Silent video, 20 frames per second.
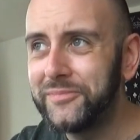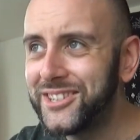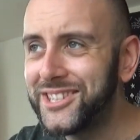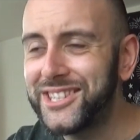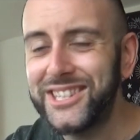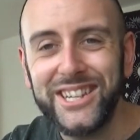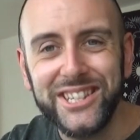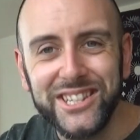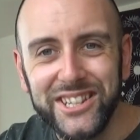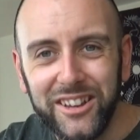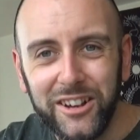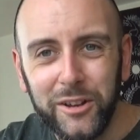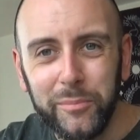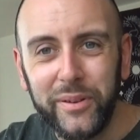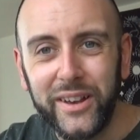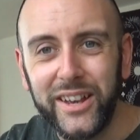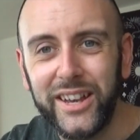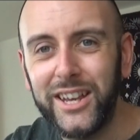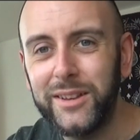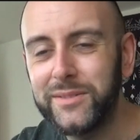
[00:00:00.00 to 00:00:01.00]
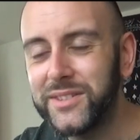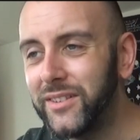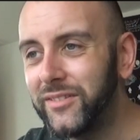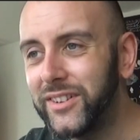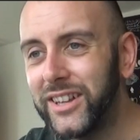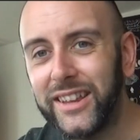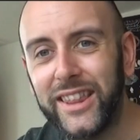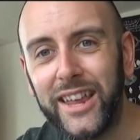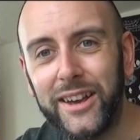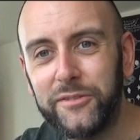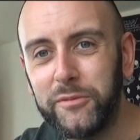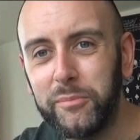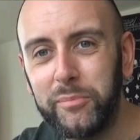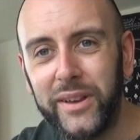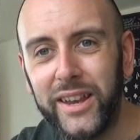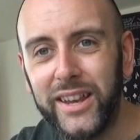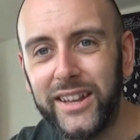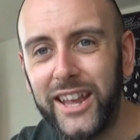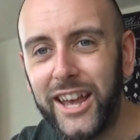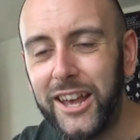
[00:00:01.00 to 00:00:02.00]
69p, something like that from
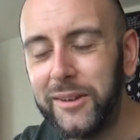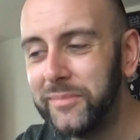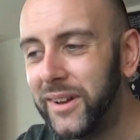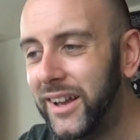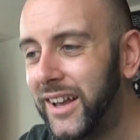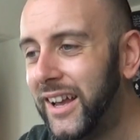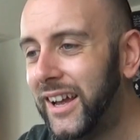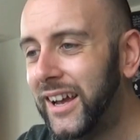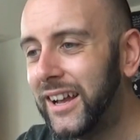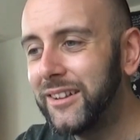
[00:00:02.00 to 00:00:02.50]
B&M.